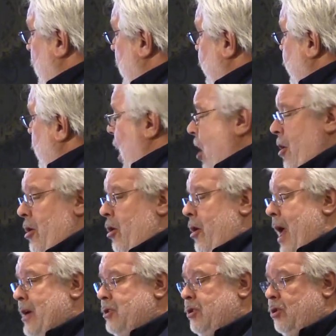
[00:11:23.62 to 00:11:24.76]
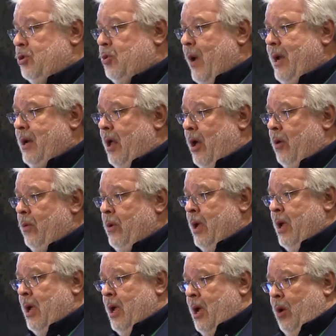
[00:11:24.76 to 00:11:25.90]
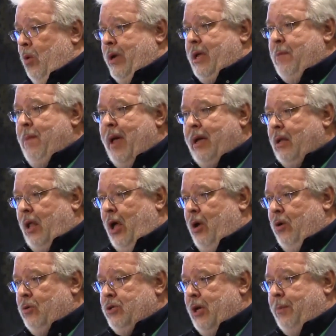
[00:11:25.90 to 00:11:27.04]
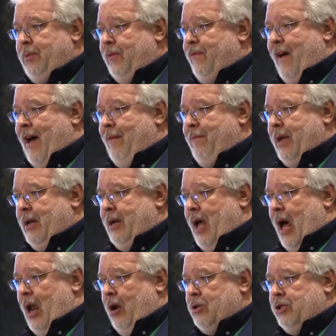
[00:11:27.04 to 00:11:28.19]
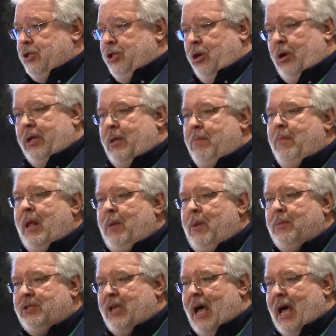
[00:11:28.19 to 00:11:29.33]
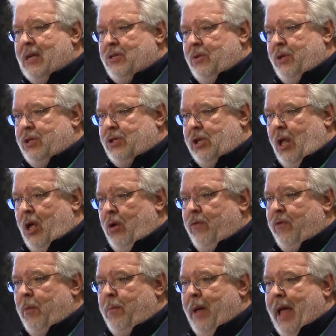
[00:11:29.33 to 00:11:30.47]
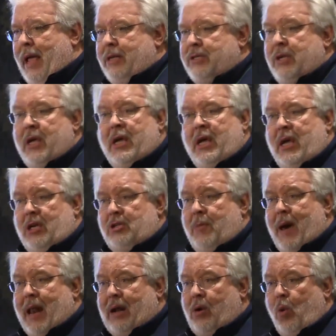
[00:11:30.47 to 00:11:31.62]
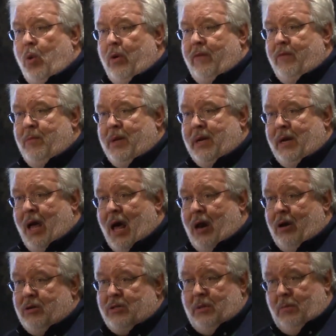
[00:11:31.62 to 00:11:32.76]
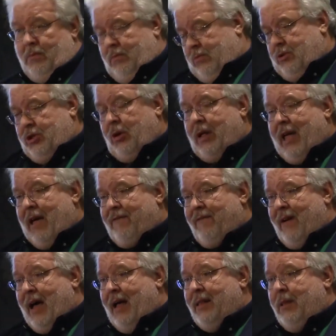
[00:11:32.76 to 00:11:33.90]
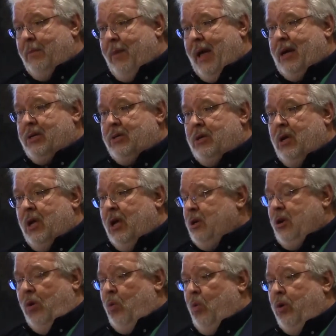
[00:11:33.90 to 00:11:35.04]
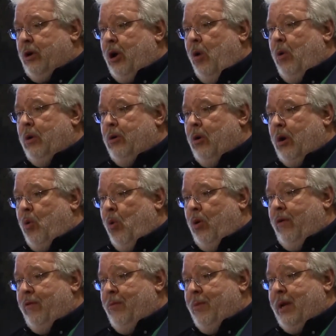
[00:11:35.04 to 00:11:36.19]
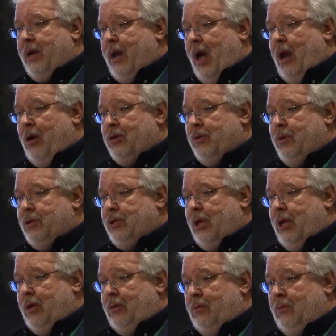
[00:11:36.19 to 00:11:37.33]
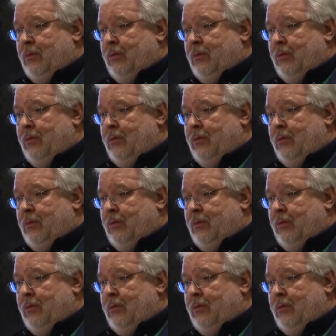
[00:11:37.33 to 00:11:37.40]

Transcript: Through our international trade loan, we can make loans up to $5 million. Generally, the minimum size on this loan for banks is about $250,000. Generally, I find the banks don't want to go under $250,000 on this loan,